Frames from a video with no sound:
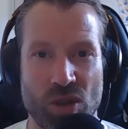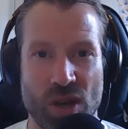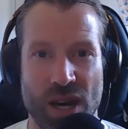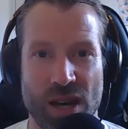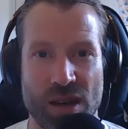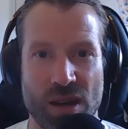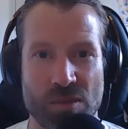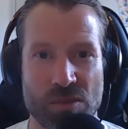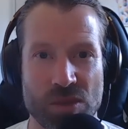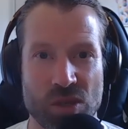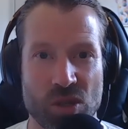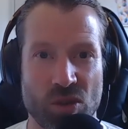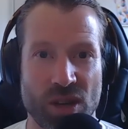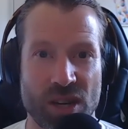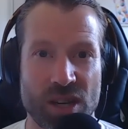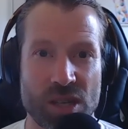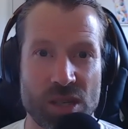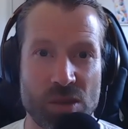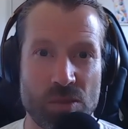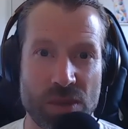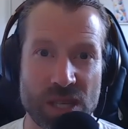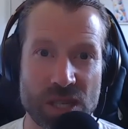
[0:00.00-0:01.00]
I'm still going
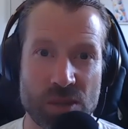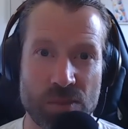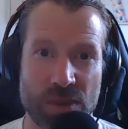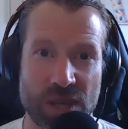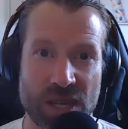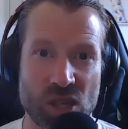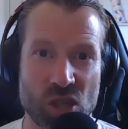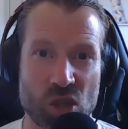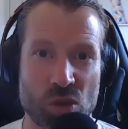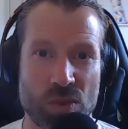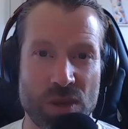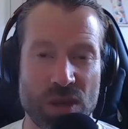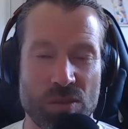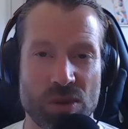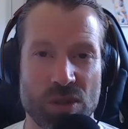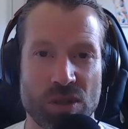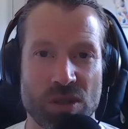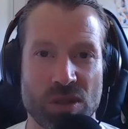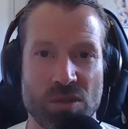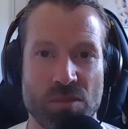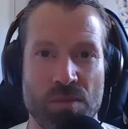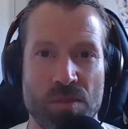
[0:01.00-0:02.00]
to be speaking to
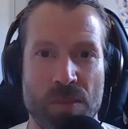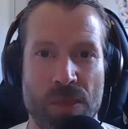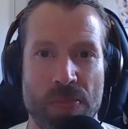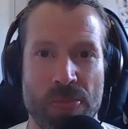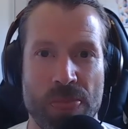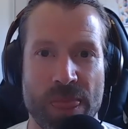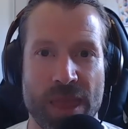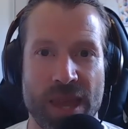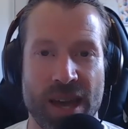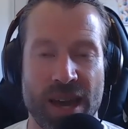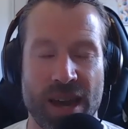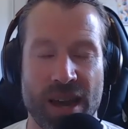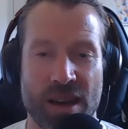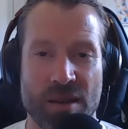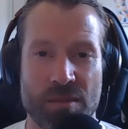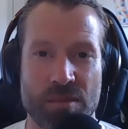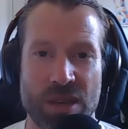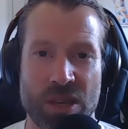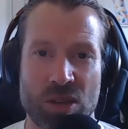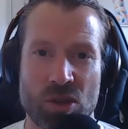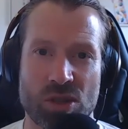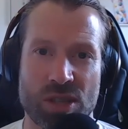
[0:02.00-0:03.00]
people, um,
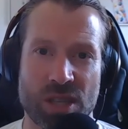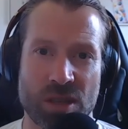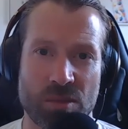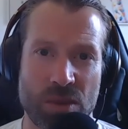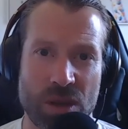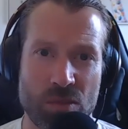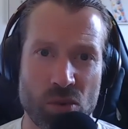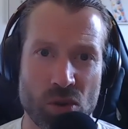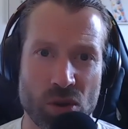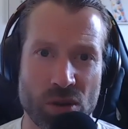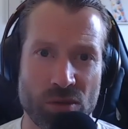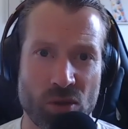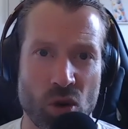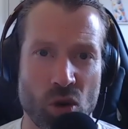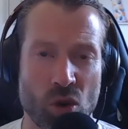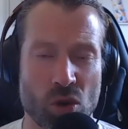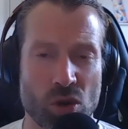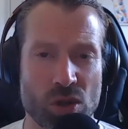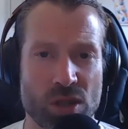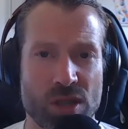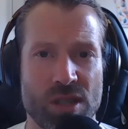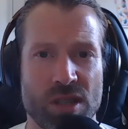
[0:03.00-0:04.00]
interesting people, of
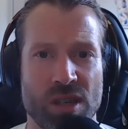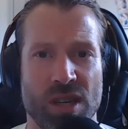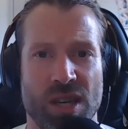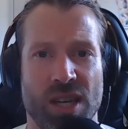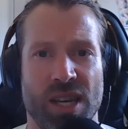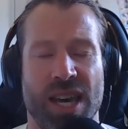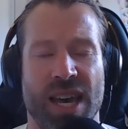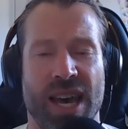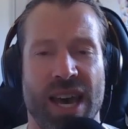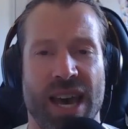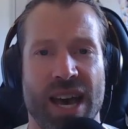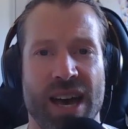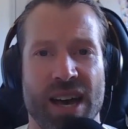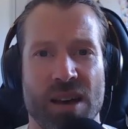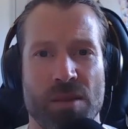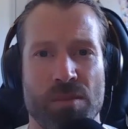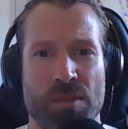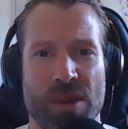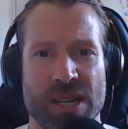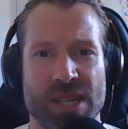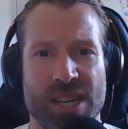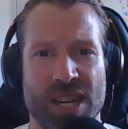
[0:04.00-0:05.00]
course, uh,
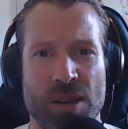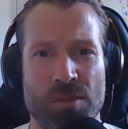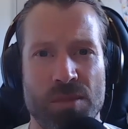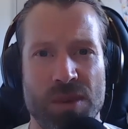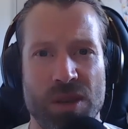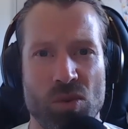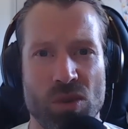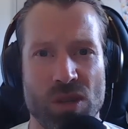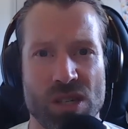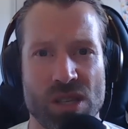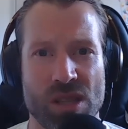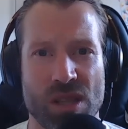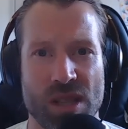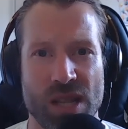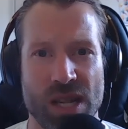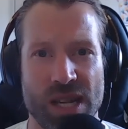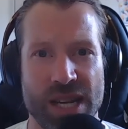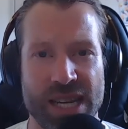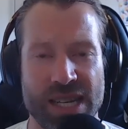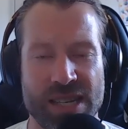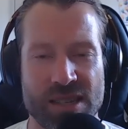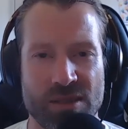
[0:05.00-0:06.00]
but it's going to be with
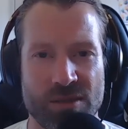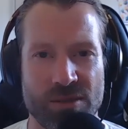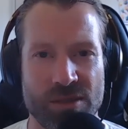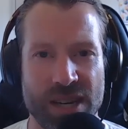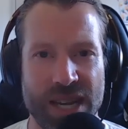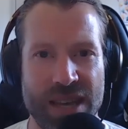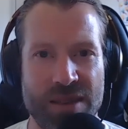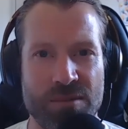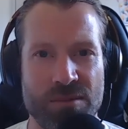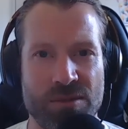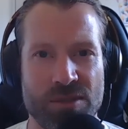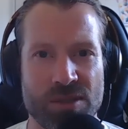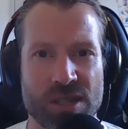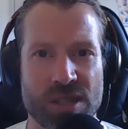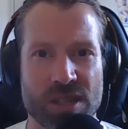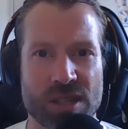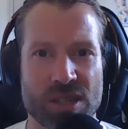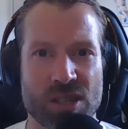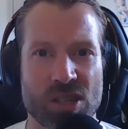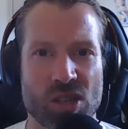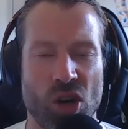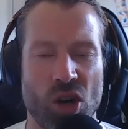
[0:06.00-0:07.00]
less of an
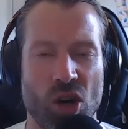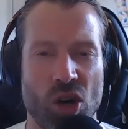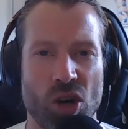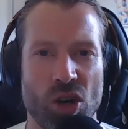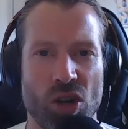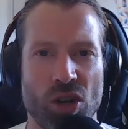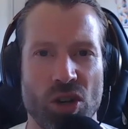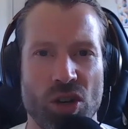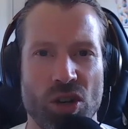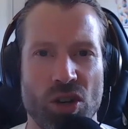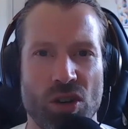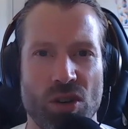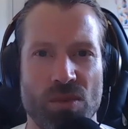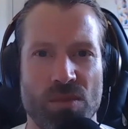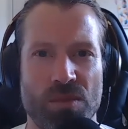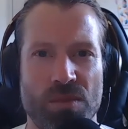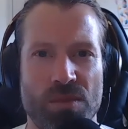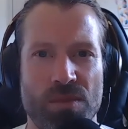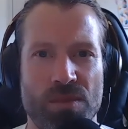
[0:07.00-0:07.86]
emphasis on